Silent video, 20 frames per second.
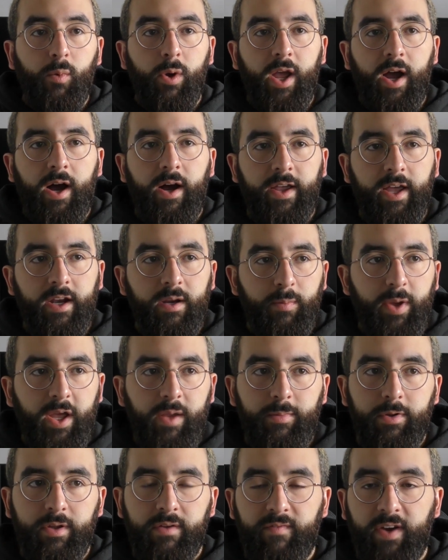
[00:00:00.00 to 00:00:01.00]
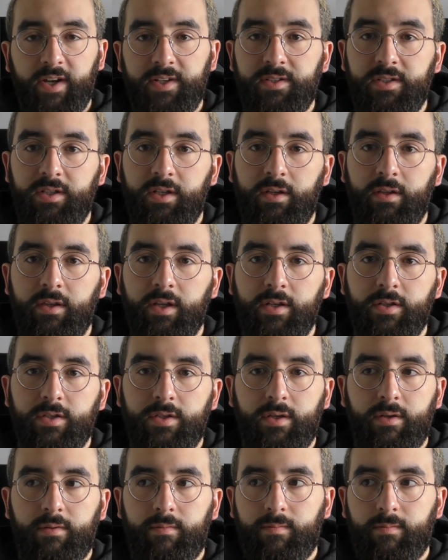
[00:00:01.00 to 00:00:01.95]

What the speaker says: we are getting people investing that